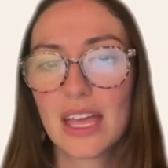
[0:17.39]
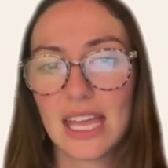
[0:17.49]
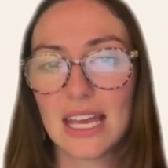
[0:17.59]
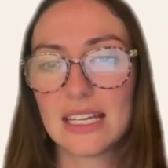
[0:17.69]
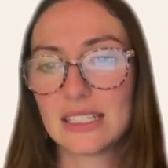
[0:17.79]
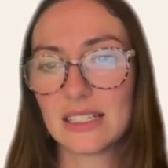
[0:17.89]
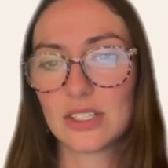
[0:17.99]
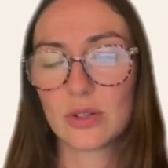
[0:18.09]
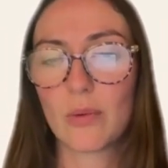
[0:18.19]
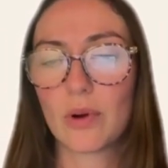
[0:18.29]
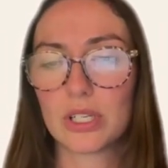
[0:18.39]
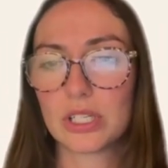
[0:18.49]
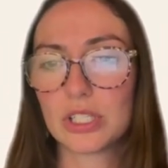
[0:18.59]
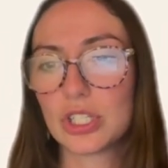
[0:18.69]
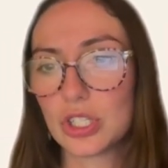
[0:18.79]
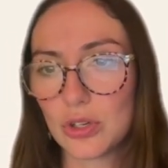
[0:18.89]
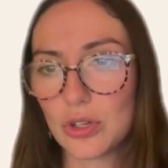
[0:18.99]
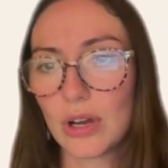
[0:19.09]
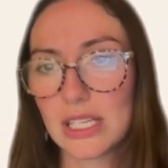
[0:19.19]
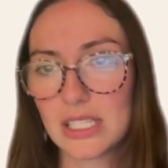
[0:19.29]
And so I wanted to show
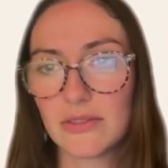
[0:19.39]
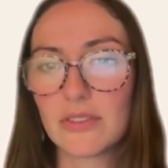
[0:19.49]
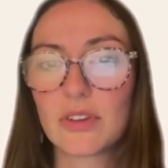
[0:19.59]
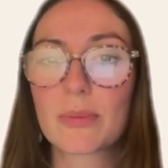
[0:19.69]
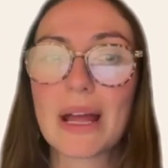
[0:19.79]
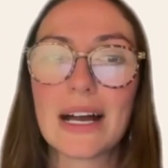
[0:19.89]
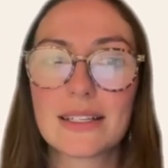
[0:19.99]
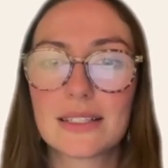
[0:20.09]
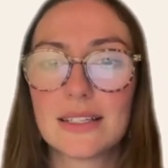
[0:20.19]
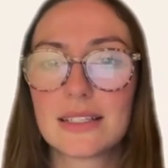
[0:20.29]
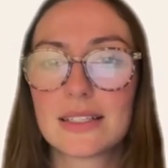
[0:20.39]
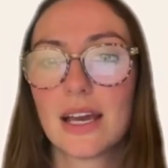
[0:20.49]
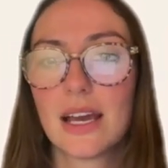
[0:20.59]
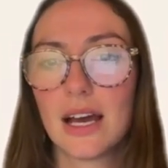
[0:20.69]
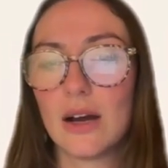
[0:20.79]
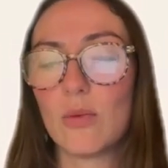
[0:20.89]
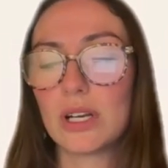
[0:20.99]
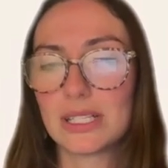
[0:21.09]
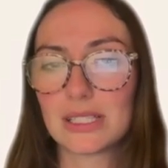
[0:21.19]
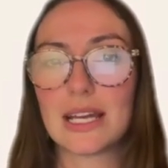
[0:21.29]
you guys, even if you're past this,
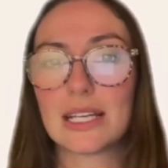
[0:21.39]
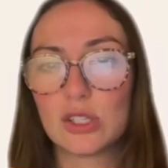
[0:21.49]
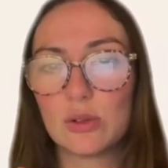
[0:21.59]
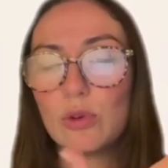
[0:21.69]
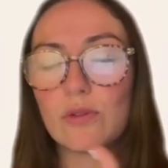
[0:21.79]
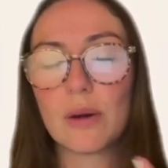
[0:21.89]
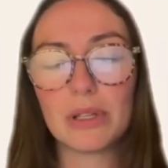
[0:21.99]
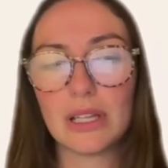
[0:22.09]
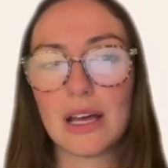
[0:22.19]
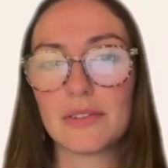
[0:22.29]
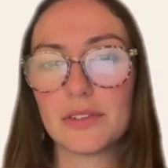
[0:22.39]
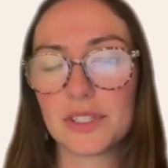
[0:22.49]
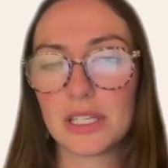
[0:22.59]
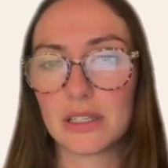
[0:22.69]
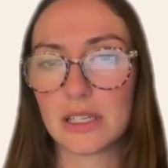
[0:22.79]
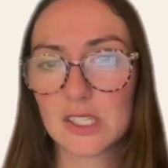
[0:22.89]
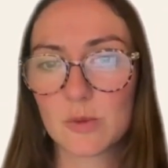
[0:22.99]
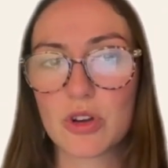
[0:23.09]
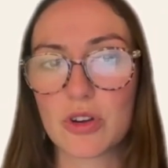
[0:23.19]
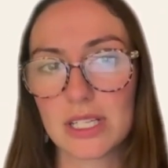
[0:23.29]
what it's like to move up in levels and
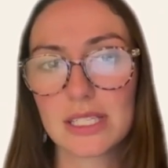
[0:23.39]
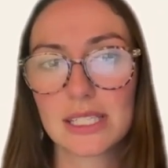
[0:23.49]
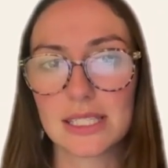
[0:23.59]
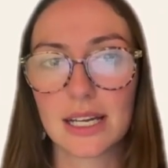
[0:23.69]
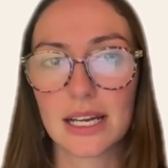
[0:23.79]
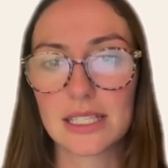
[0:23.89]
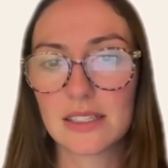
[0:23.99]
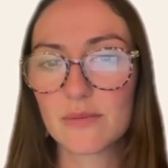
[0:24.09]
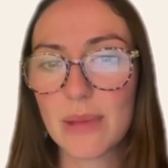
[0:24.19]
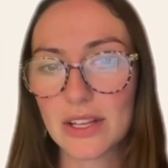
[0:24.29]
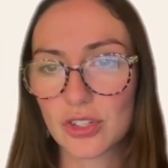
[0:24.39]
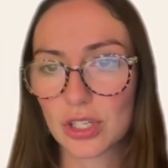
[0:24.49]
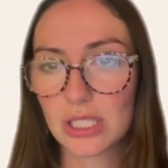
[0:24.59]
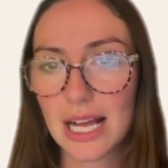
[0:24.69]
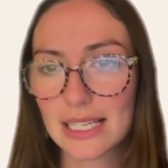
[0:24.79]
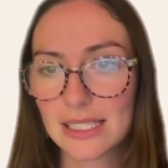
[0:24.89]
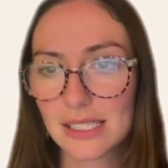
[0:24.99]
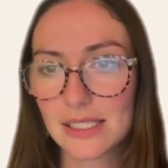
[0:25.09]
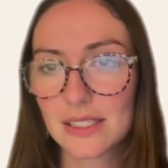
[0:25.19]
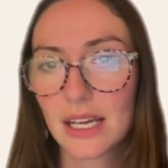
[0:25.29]
experience these kinds of master
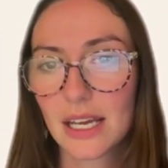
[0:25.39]
classes.